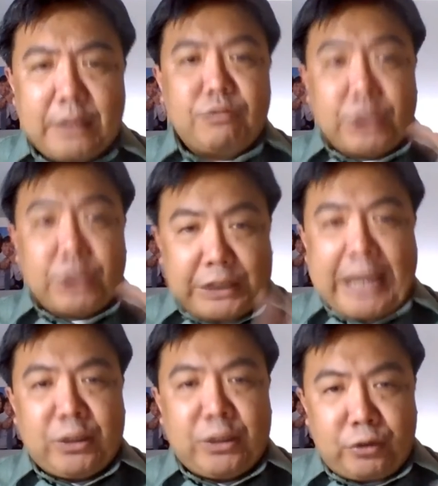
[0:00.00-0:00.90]
verse
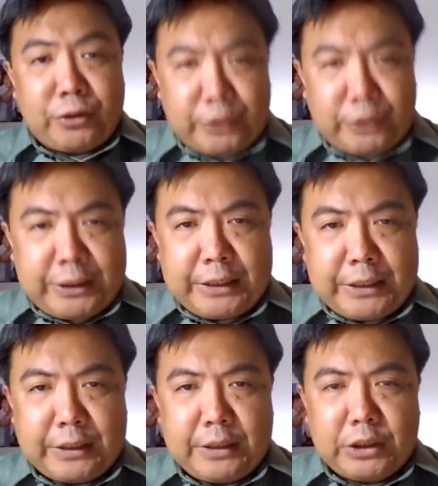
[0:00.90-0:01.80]
8 to 13.
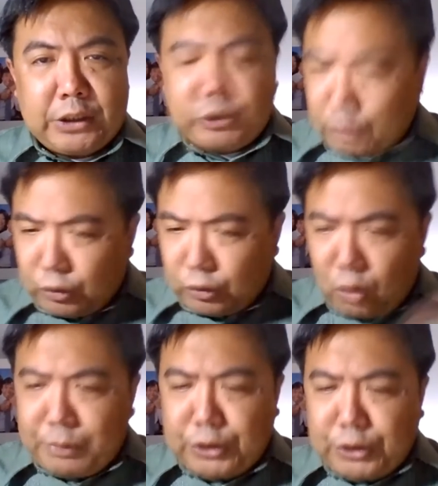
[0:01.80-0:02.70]
So if you could
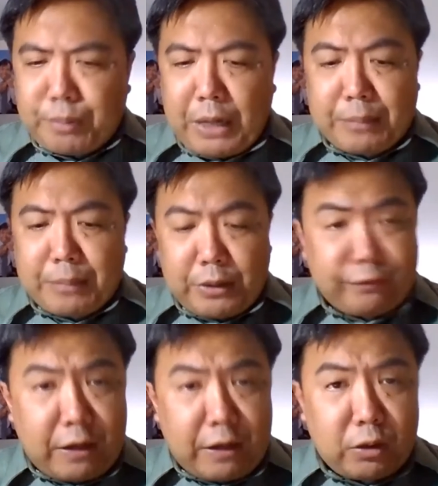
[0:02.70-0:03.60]
open your Bible
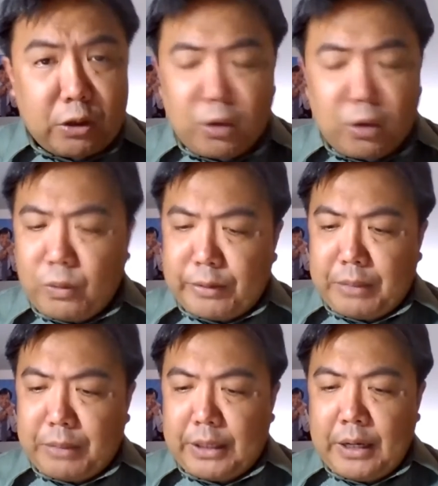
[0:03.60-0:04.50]
and follow along with
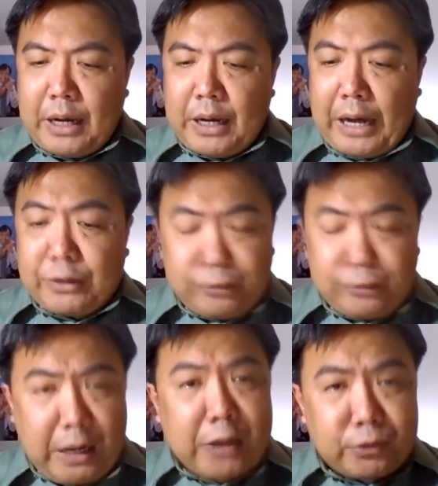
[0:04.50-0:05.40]
me, I,
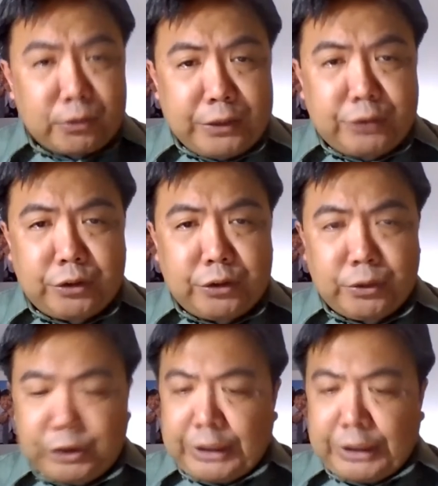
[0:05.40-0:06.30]
I'll read to
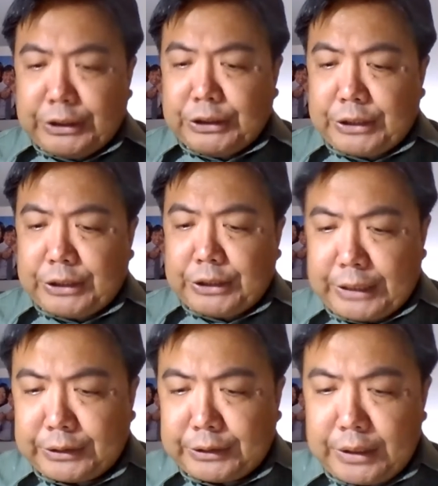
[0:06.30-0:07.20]
you Genesis
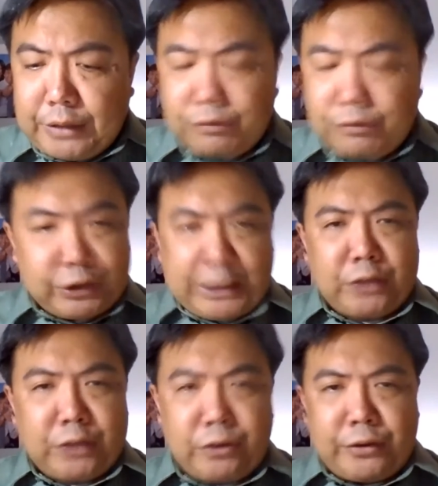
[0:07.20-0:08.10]
10, verse
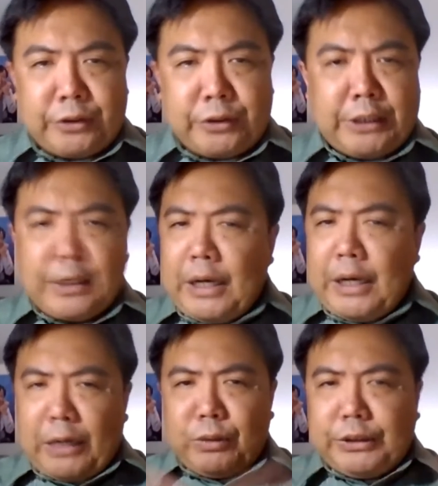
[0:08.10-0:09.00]
8 to 13.
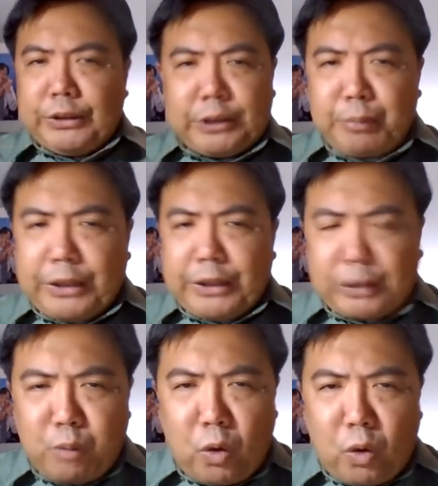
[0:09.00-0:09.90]
And we'll just make
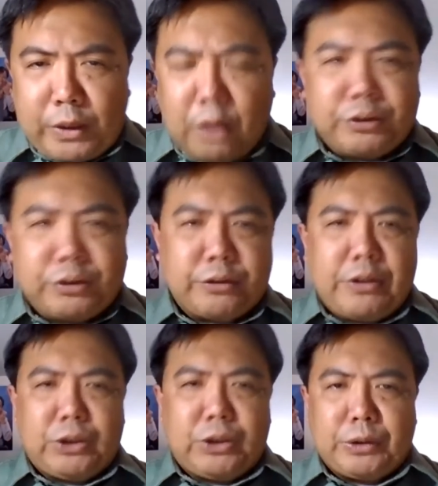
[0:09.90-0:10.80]
some quick
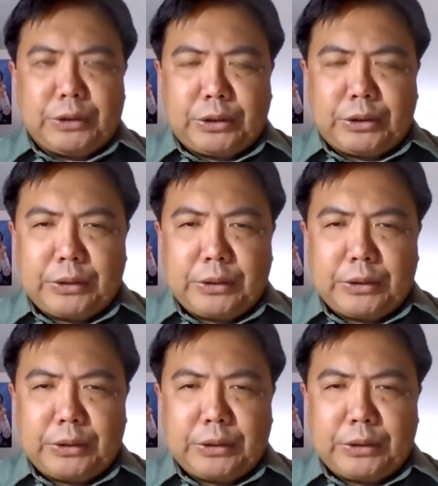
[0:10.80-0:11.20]
observations